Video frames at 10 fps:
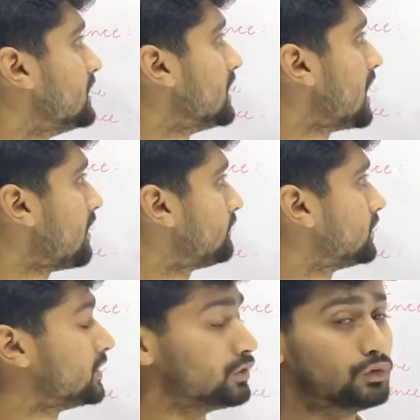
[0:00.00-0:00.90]
laughed
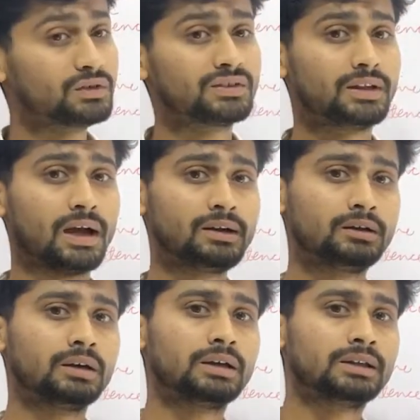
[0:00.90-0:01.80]
denotes
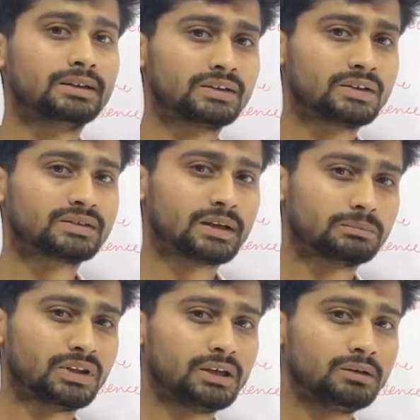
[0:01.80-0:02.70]
that this is
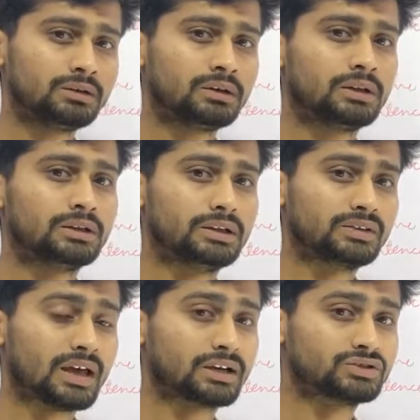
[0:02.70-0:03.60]
something,
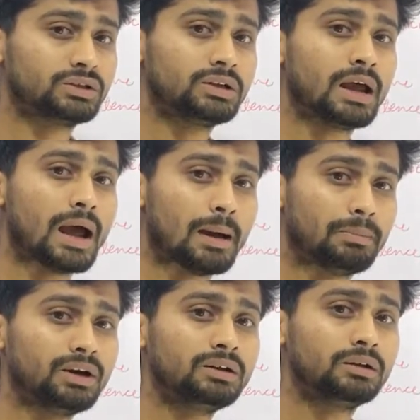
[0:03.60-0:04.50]
this action
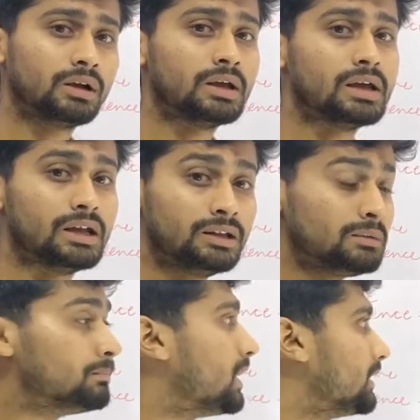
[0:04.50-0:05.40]
happened in